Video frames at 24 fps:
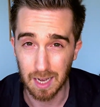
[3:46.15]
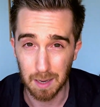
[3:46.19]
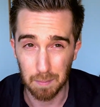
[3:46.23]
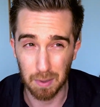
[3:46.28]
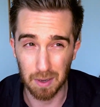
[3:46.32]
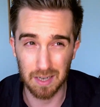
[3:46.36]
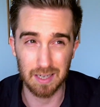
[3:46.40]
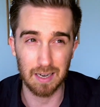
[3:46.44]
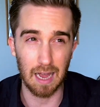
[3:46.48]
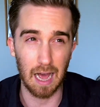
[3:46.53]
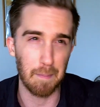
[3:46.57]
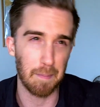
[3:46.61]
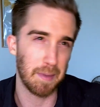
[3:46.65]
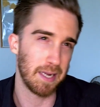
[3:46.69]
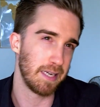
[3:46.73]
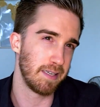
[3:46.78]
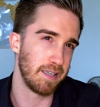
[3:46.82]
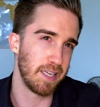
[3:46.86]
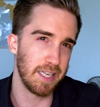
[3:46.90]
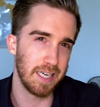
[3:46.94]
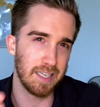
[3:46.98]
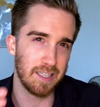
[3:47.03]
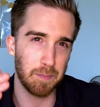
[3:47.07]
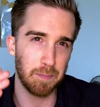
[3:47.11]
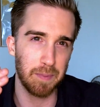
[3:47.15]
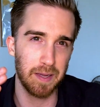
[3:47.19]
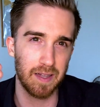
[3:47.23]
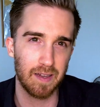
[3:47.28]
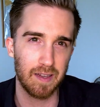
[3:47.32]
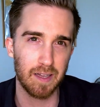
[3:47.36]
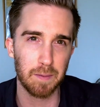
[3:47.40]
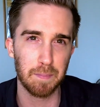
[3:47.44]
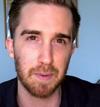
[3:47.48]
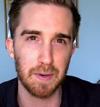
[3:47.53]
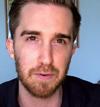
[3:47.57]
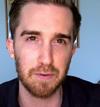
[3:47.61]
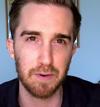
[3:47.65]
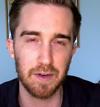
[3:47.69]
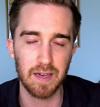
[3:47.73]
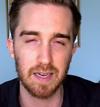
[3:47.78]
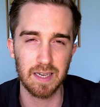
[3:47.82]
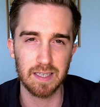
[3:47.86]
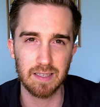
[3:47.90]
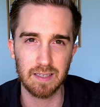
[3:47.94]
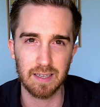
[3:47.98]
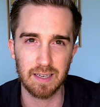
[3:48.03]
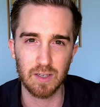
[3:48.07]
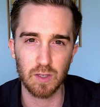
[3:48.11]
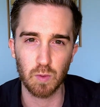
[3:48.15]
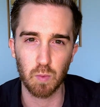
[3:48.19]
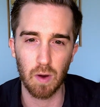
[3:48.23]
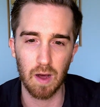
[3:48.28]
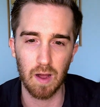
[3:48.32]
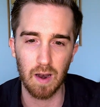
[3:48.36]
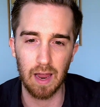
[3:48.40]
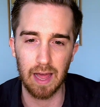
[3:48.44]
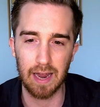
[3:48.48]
but I mean, you need to be a little bit realistic as well,